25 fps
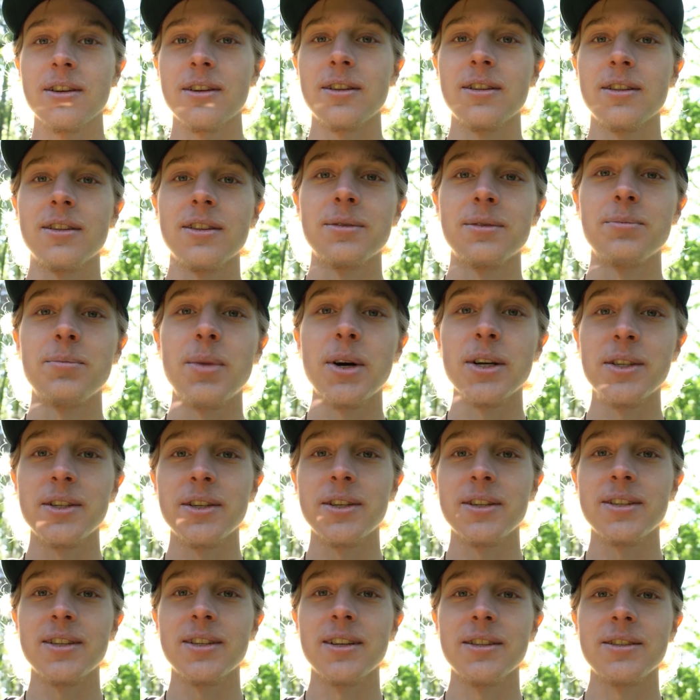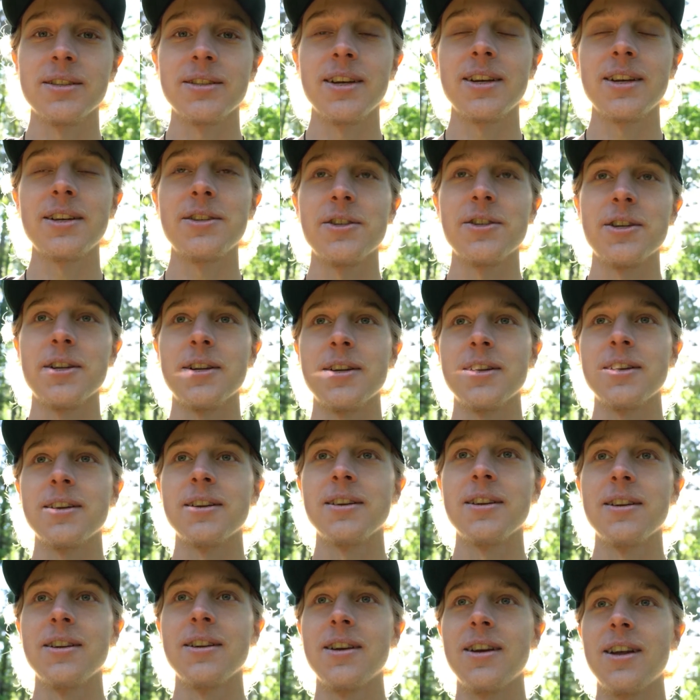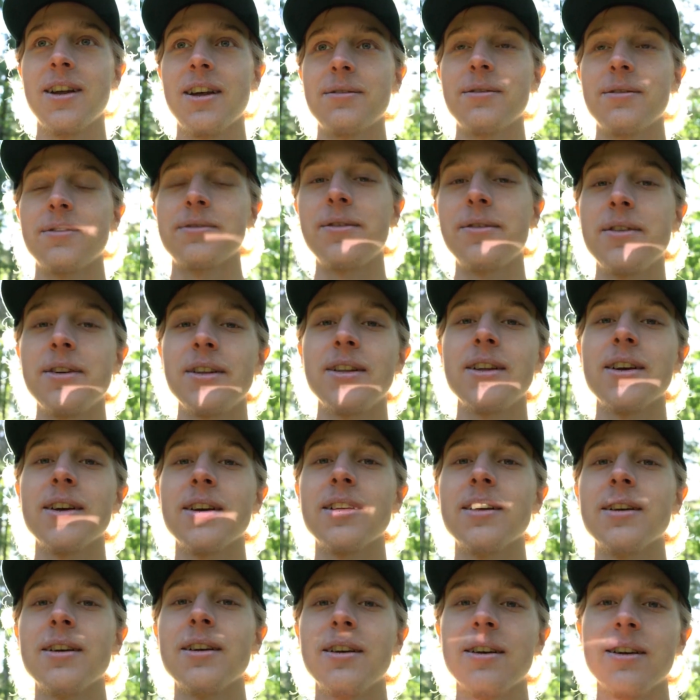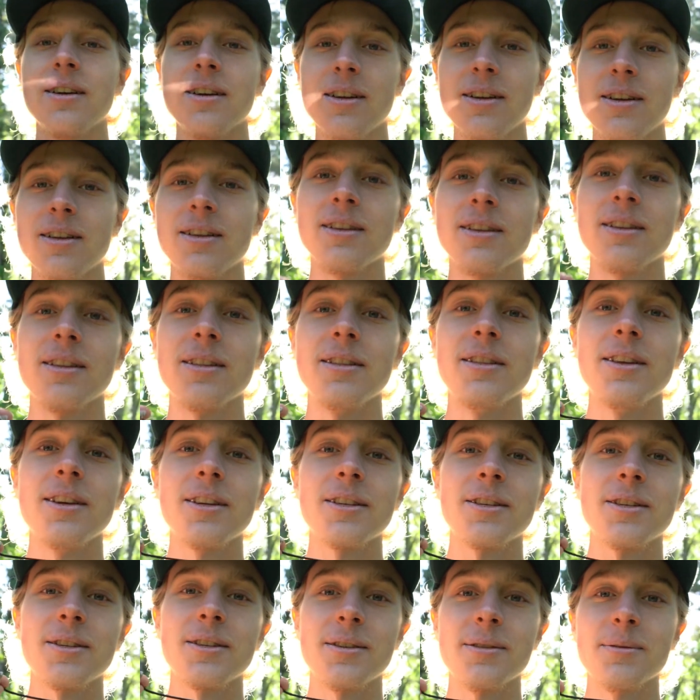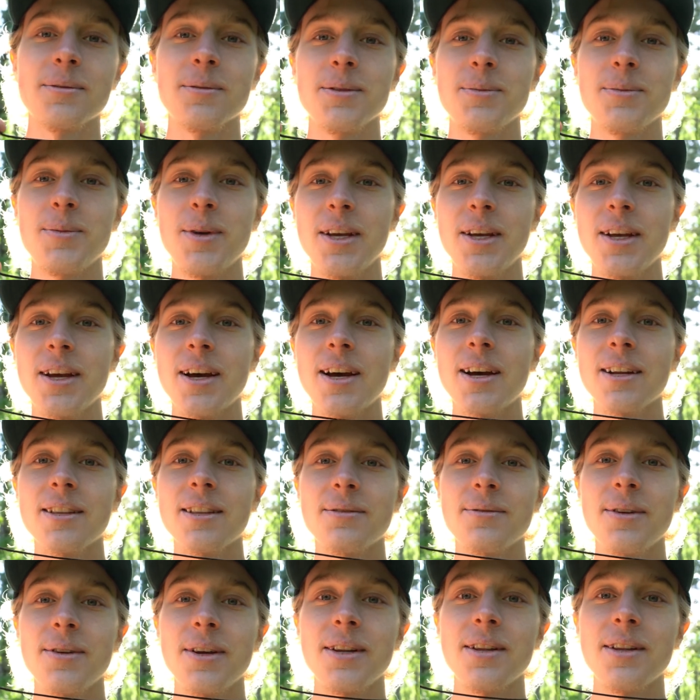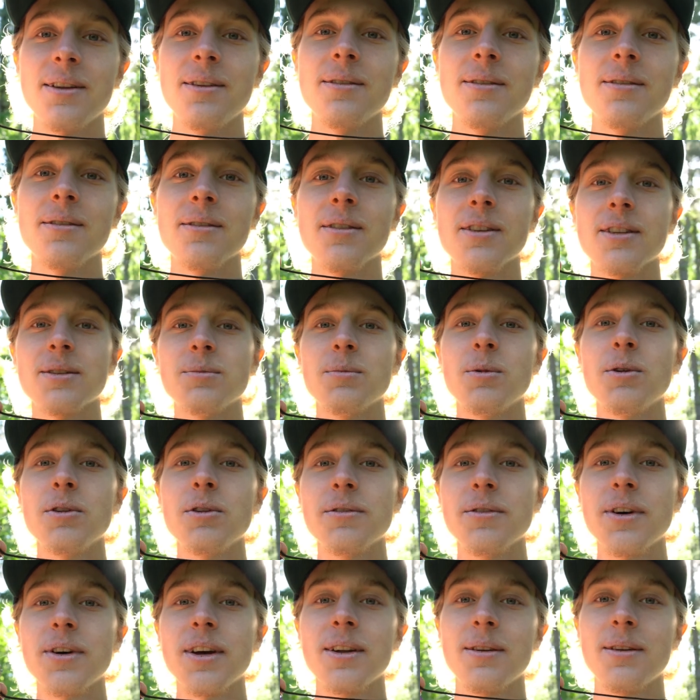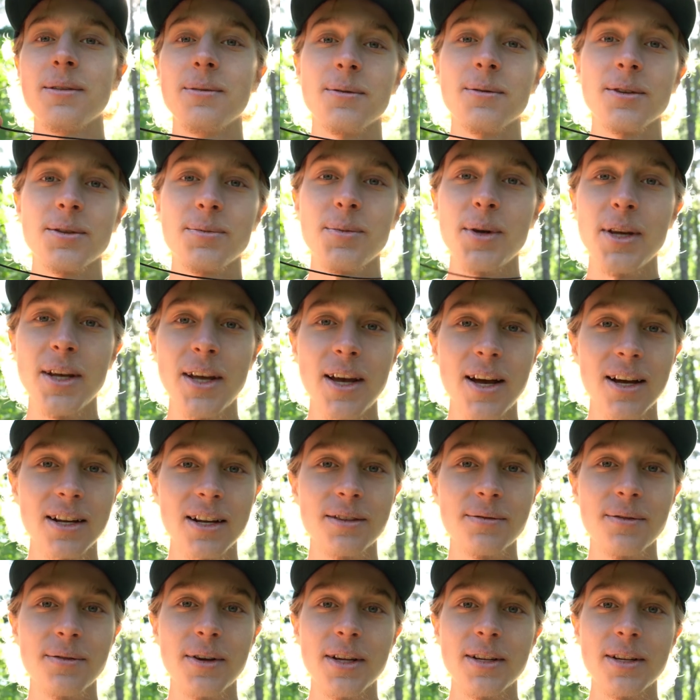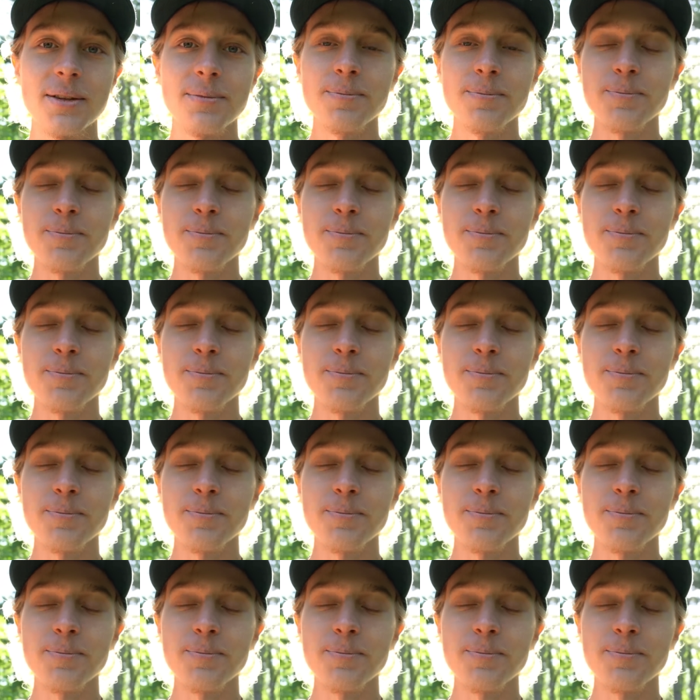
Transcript: this buzzing sensation. I have a feeling this was being activated. This Moldavite was being activated.